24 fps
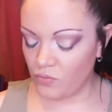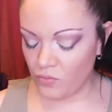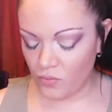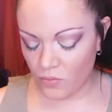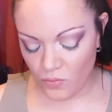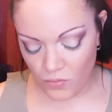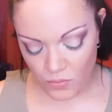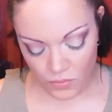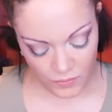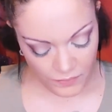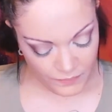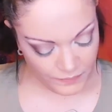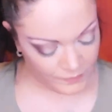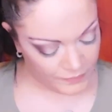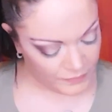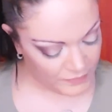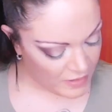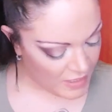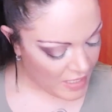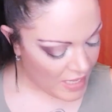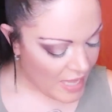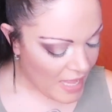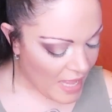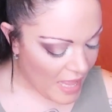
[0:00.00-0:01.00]
Whew.
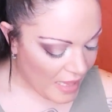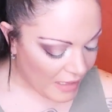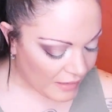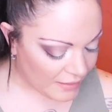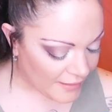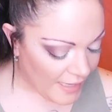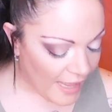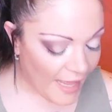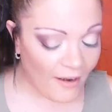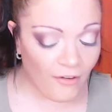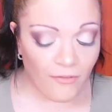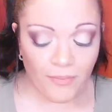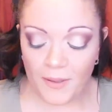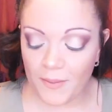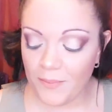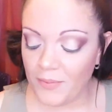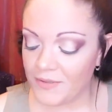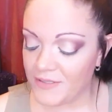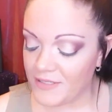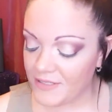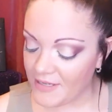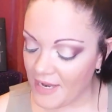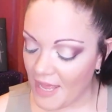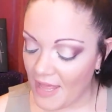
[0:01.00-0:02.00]
A lot of people
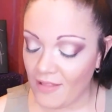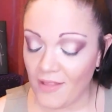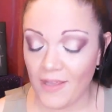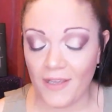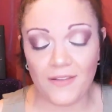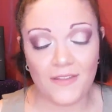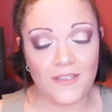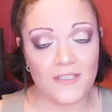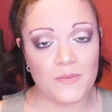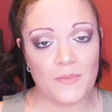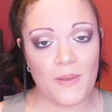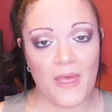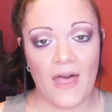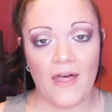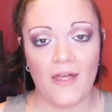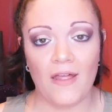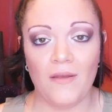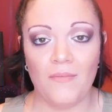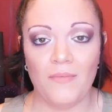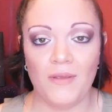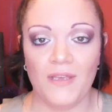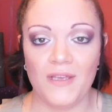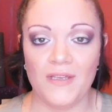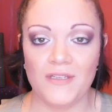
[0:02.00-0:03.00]
did not like this
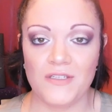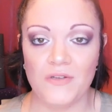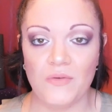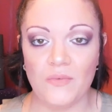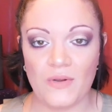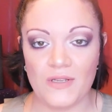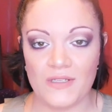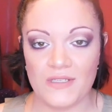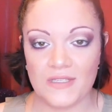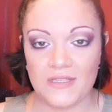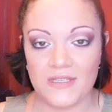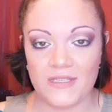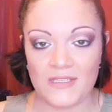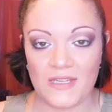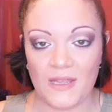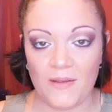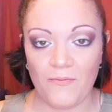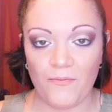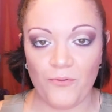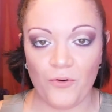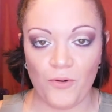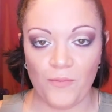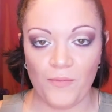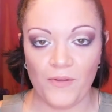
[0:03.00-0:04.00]
palette because it wasn't the same
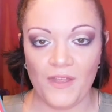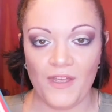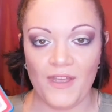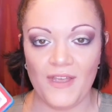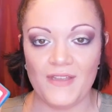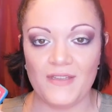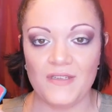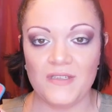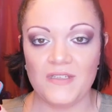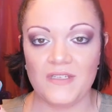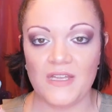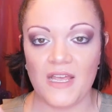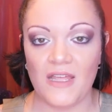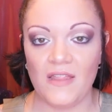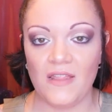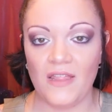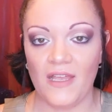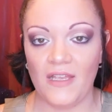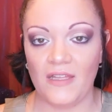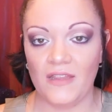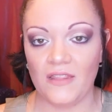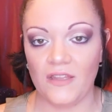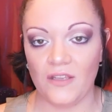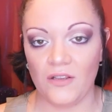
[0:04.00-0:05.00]
formula as, say,
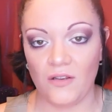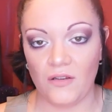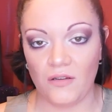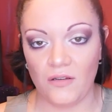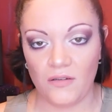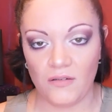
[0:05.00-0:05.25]
like the